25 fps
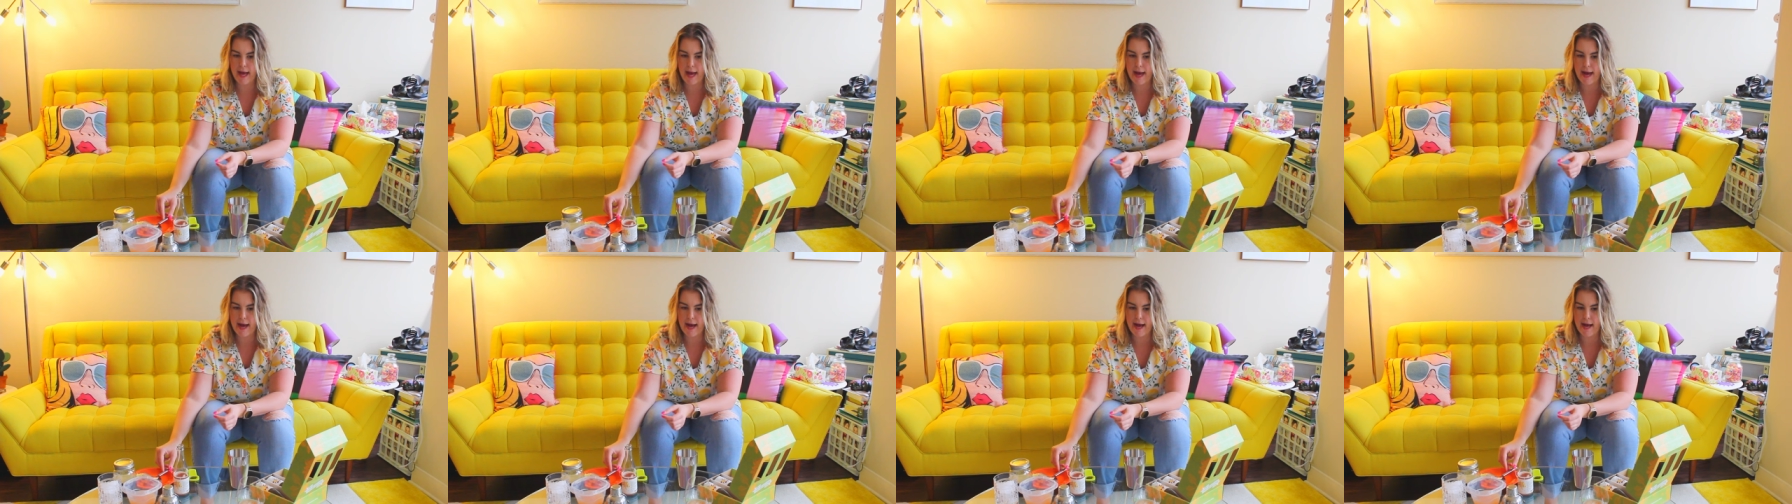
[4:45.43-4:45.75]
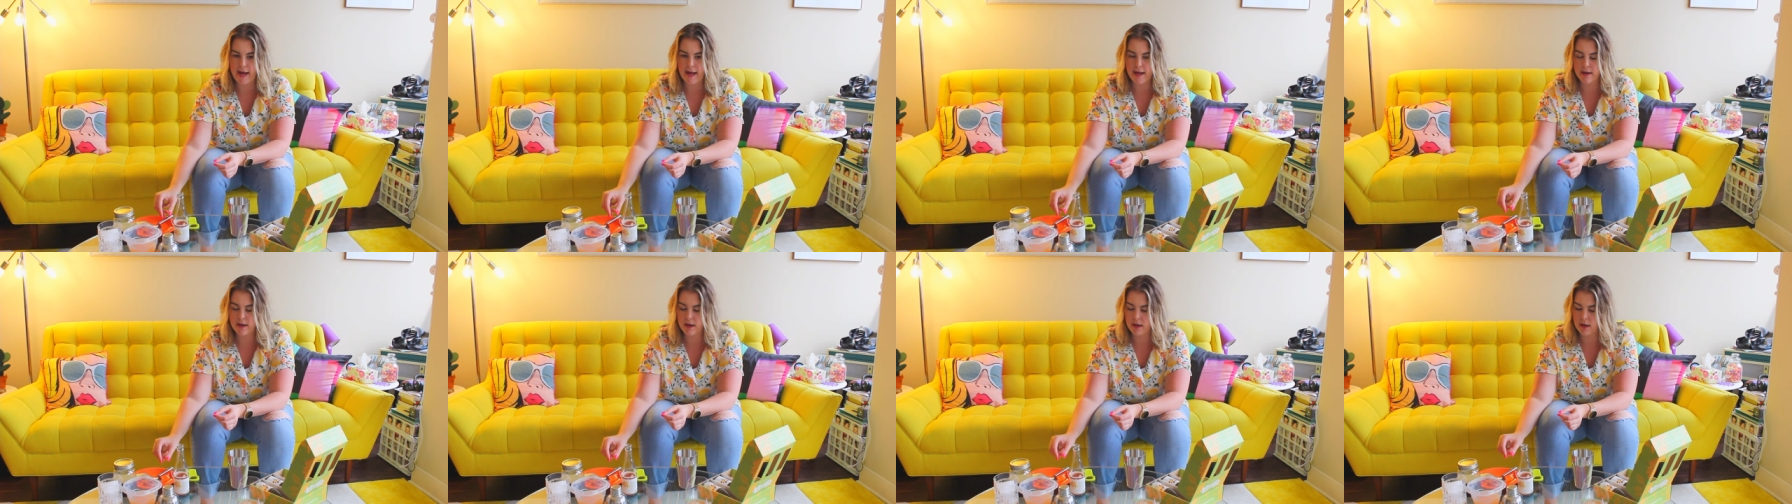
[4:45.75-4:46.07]

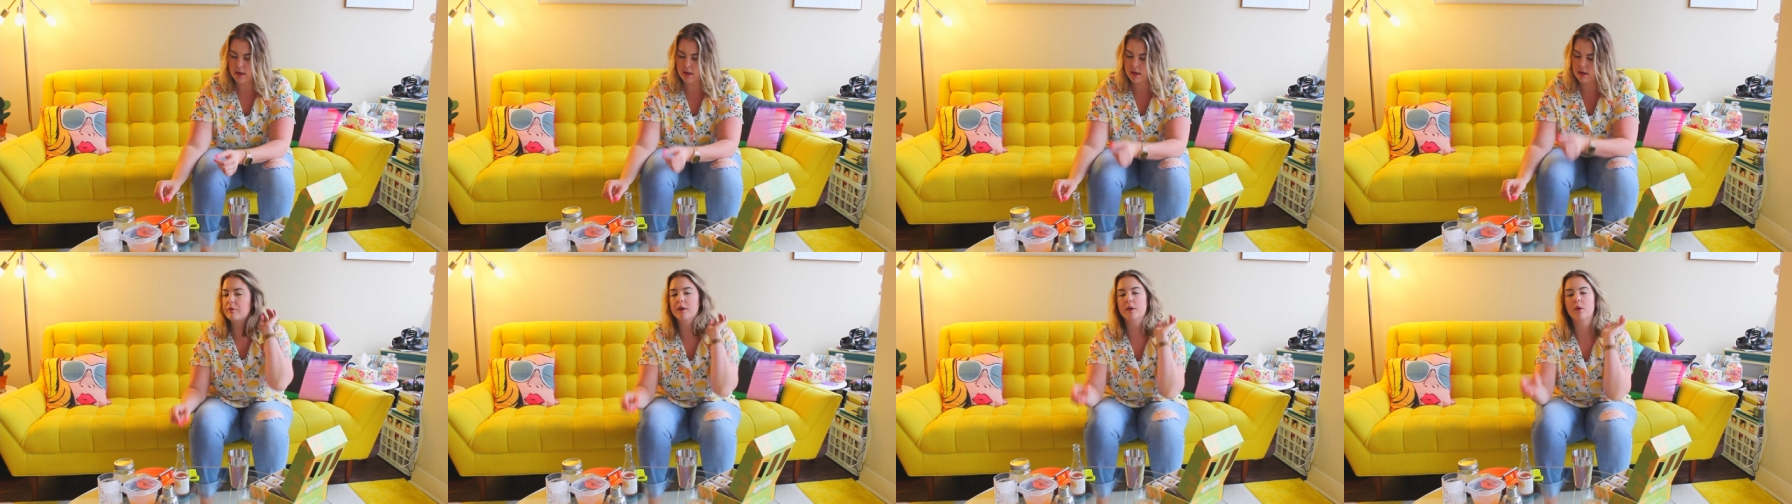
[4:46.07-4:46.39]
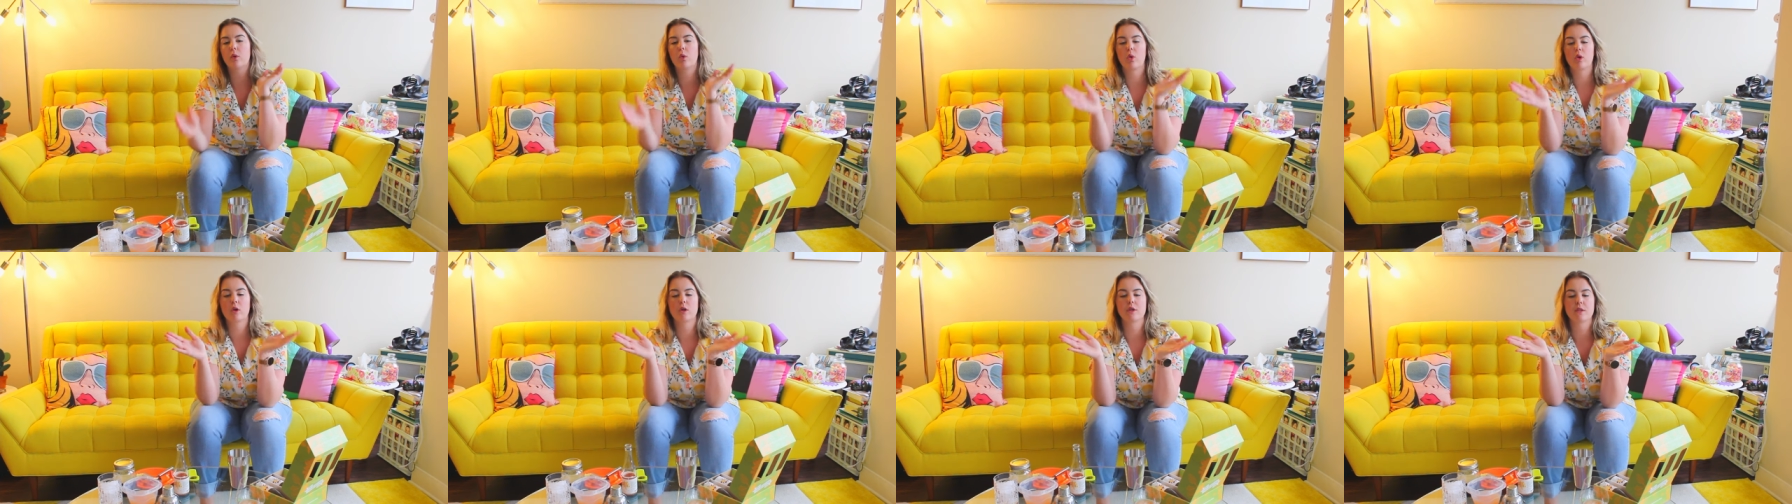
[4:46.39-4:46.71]
add
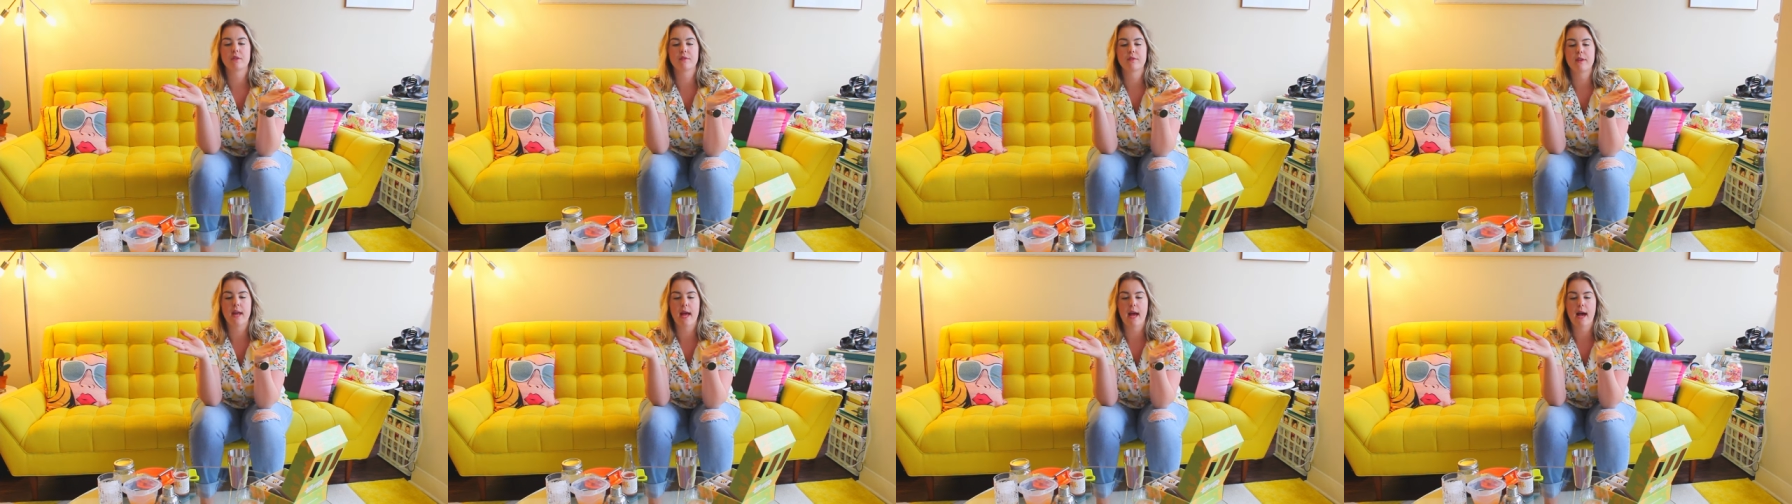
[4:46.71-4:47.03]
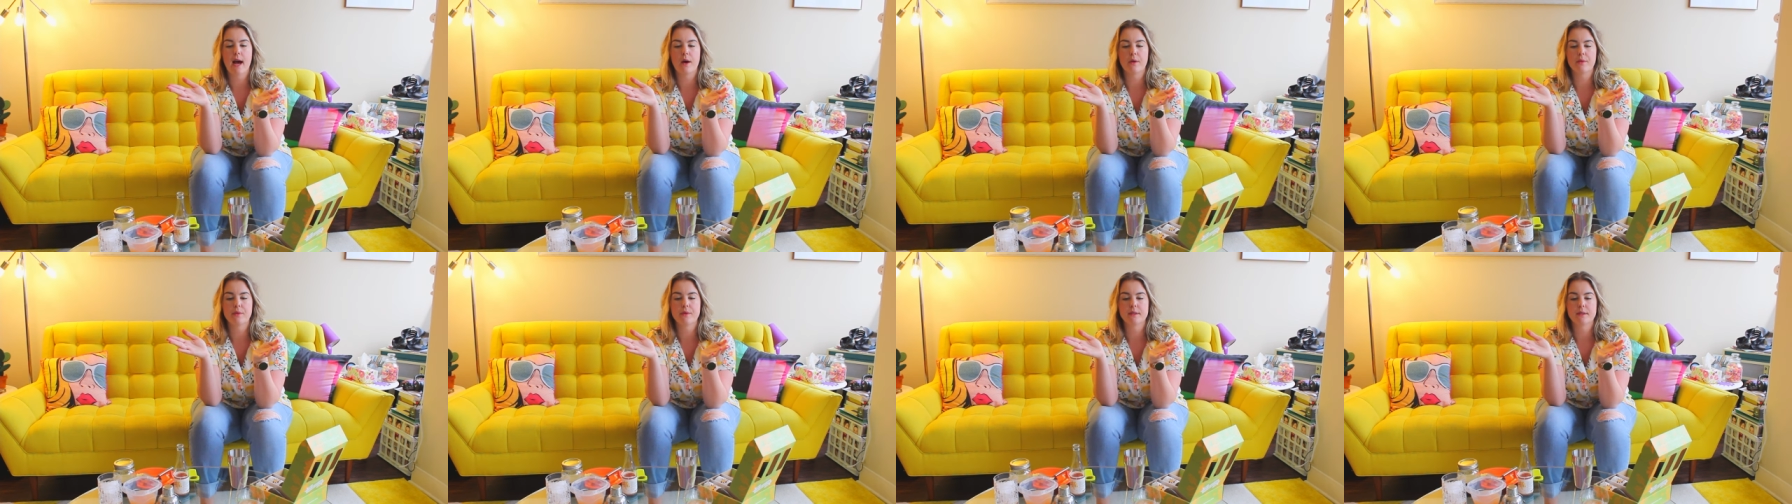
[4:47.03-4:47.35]
3/4 of an
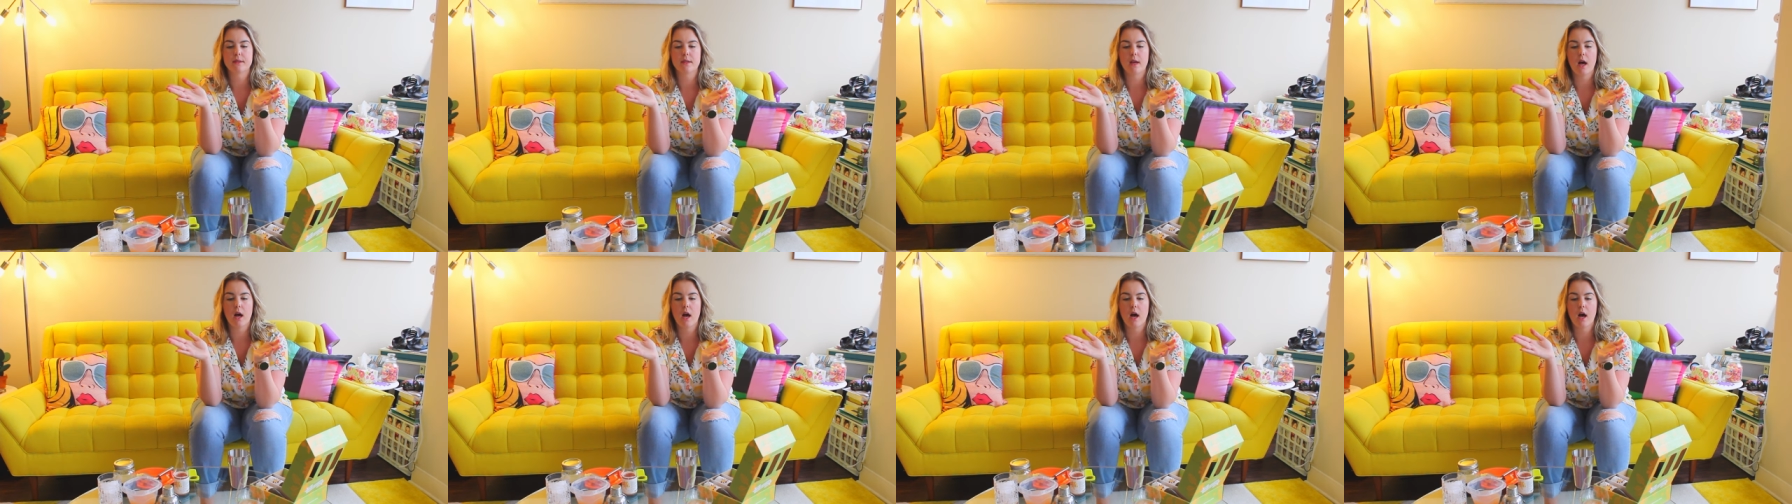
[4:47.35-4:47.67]
ounce